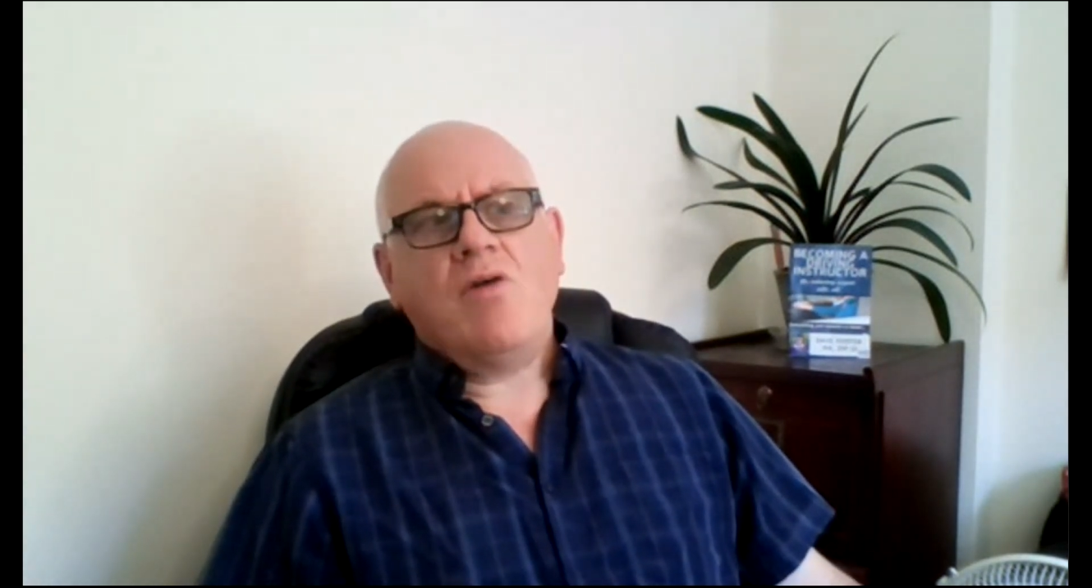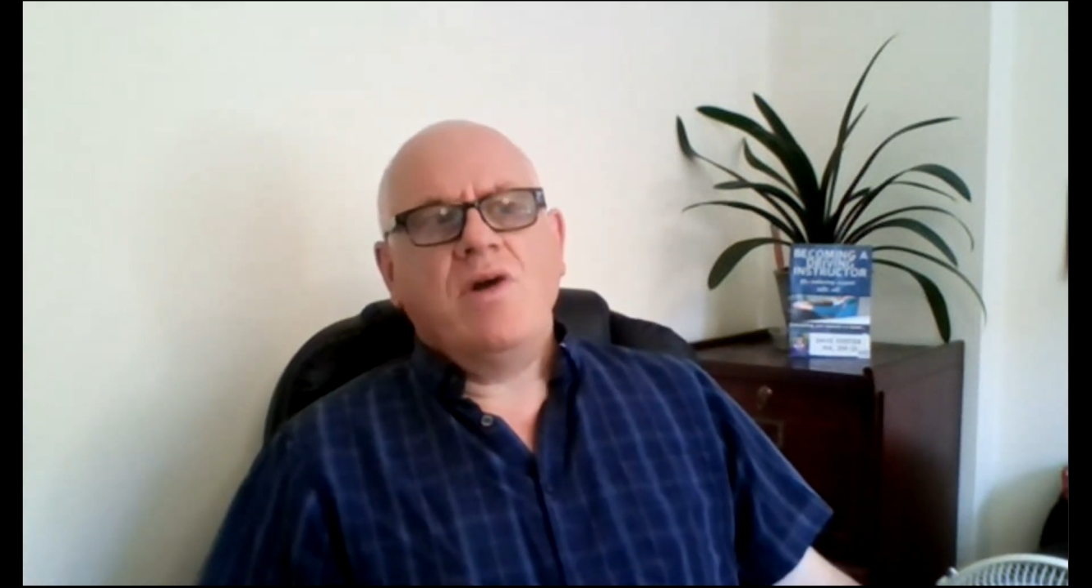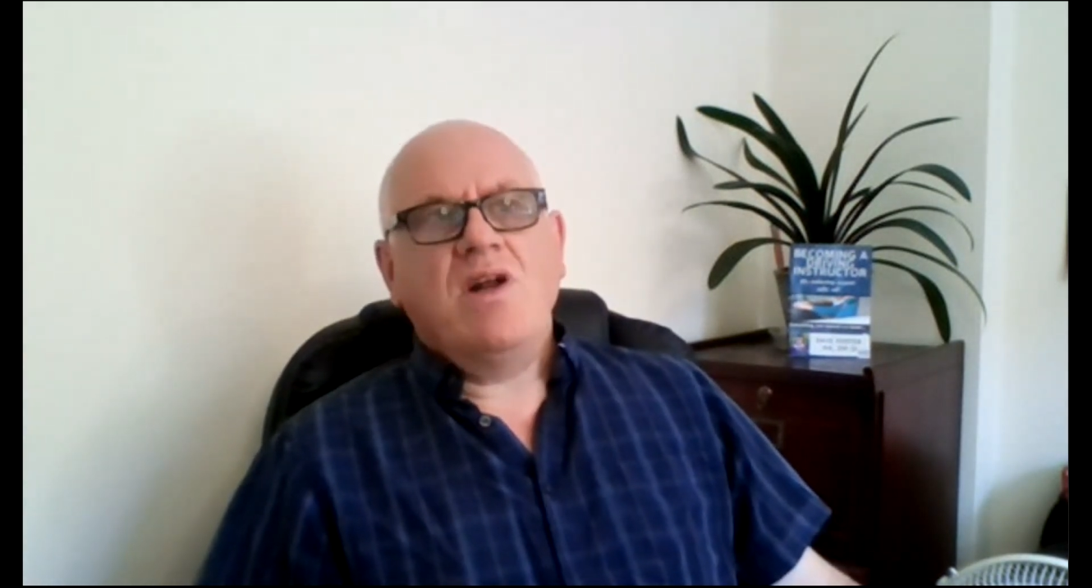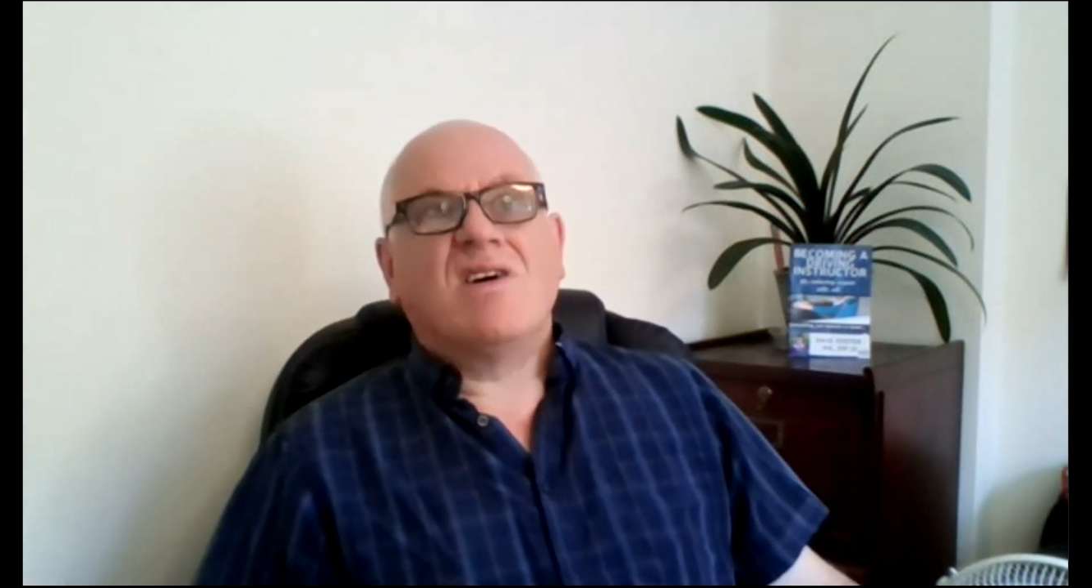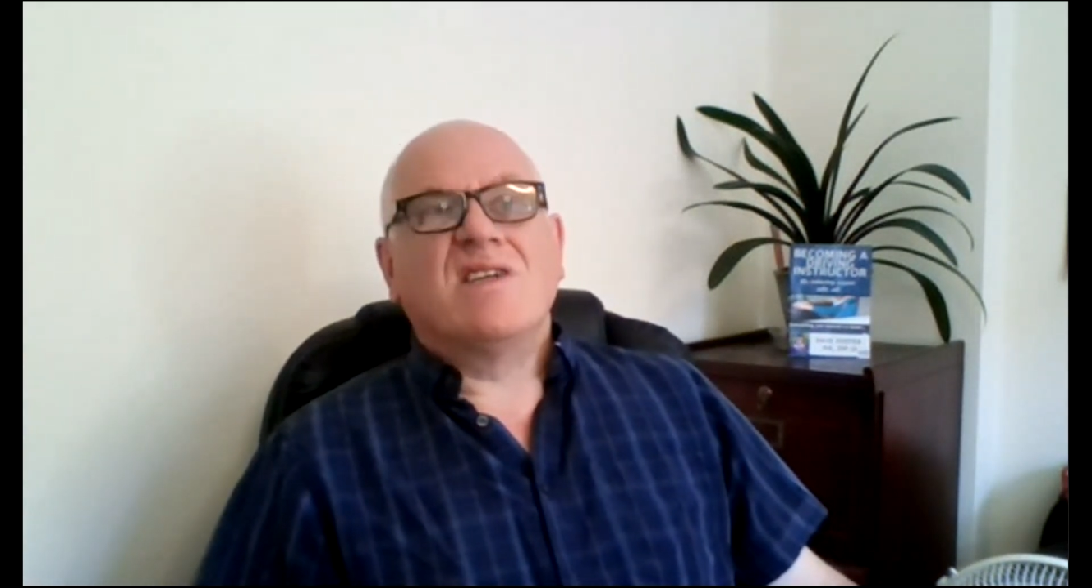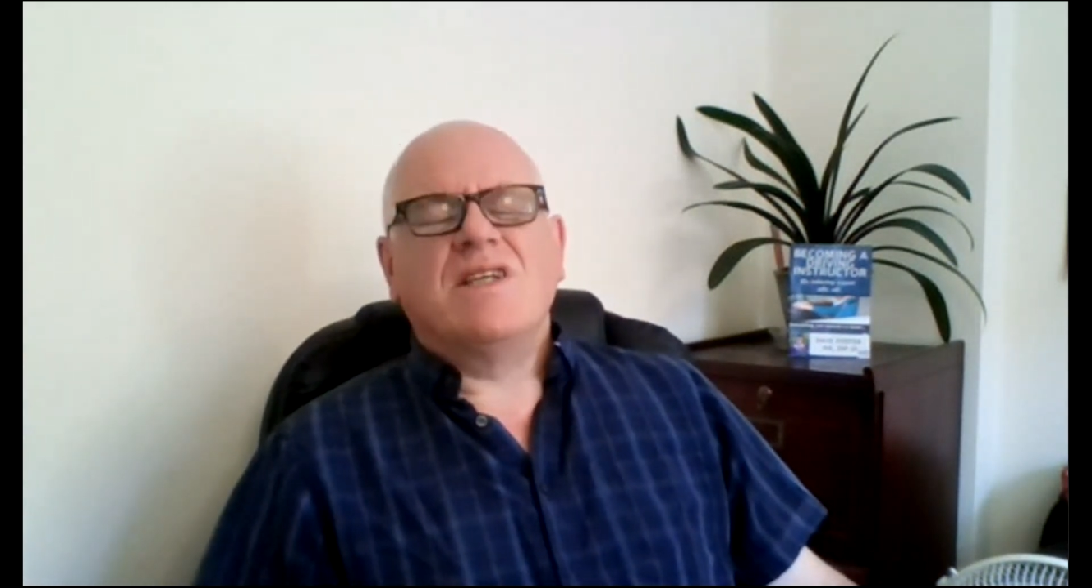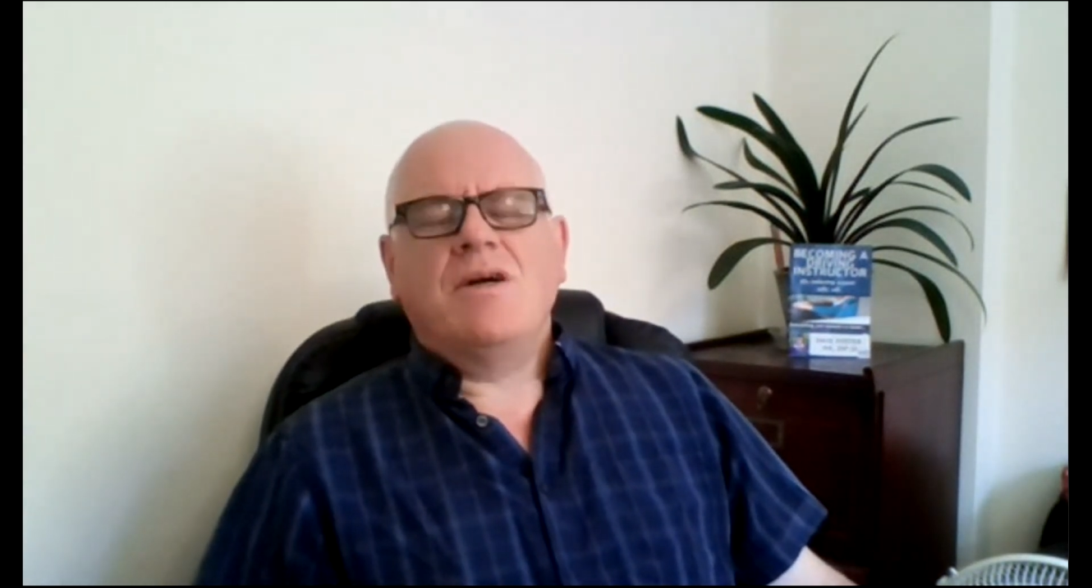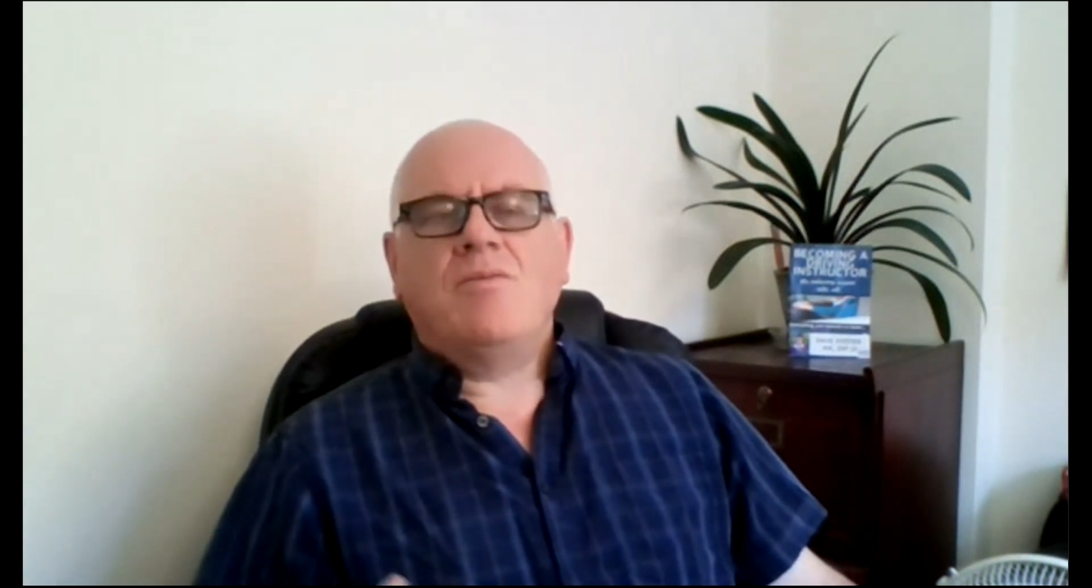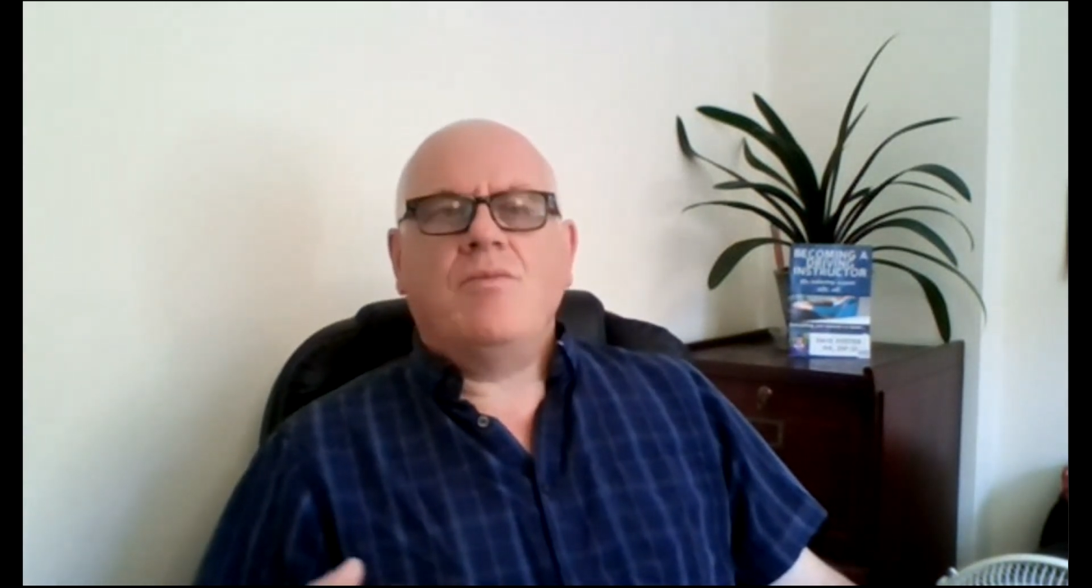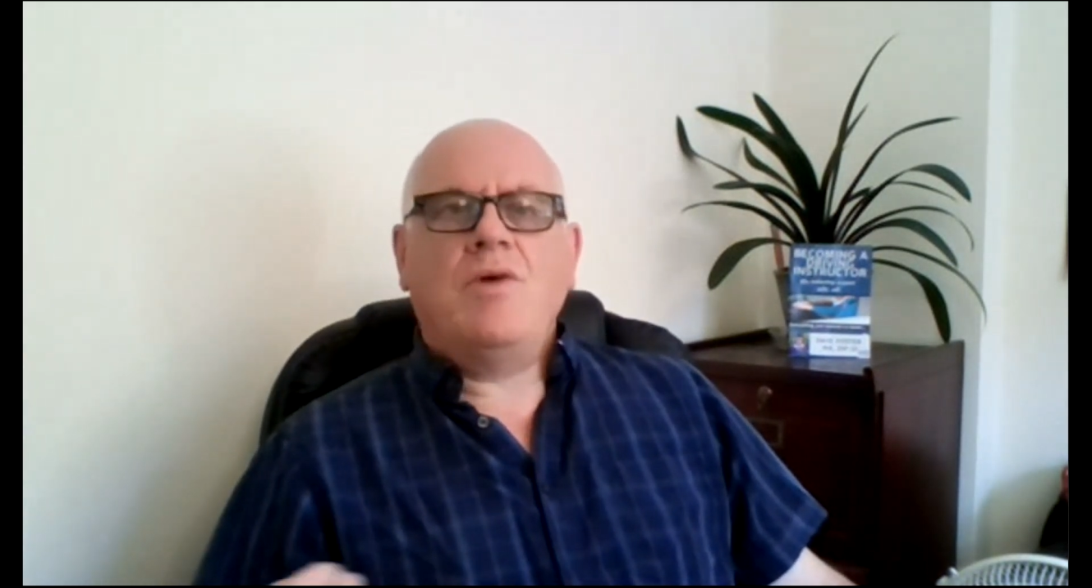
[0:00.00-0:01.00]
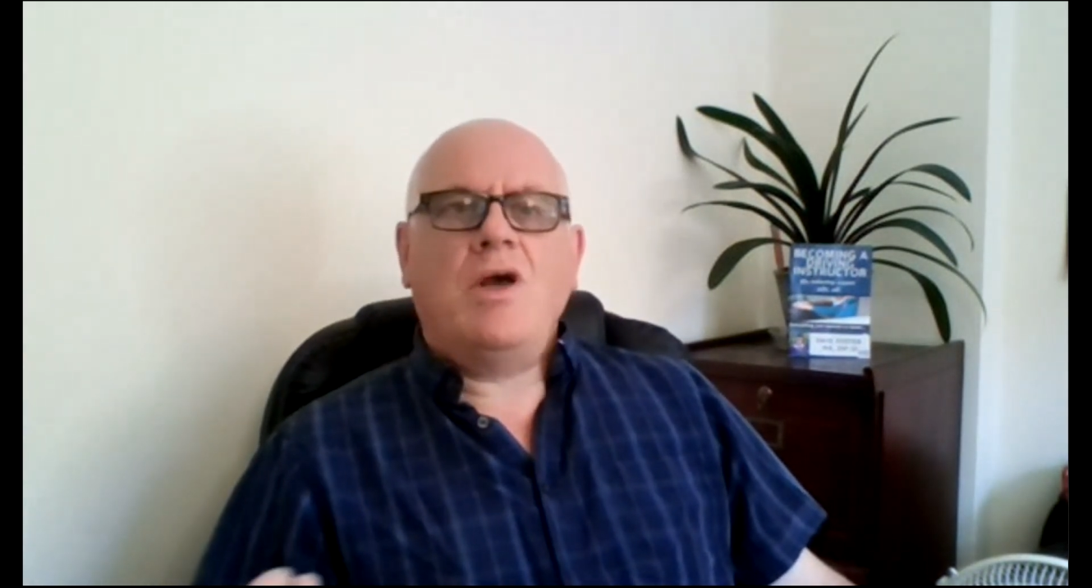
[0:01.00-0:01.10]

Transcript: realised it.